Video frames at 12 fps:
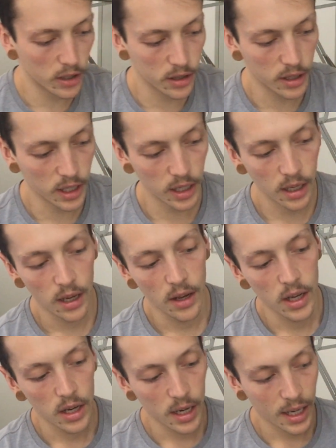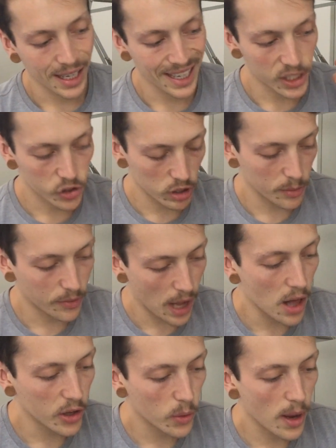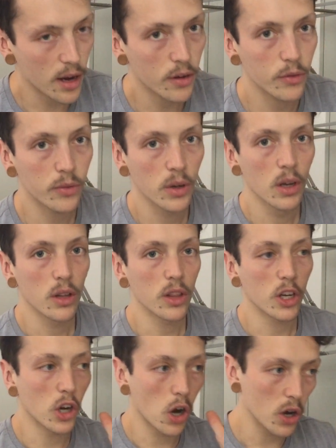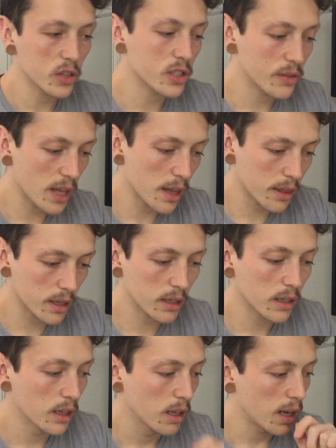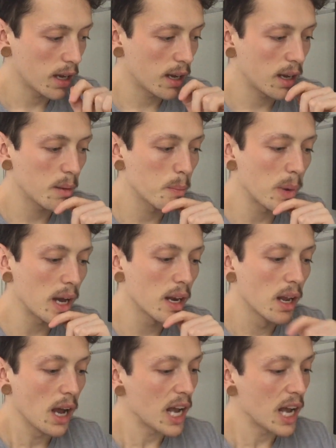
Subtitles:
gotten the extreme value out of the cost of that thing, but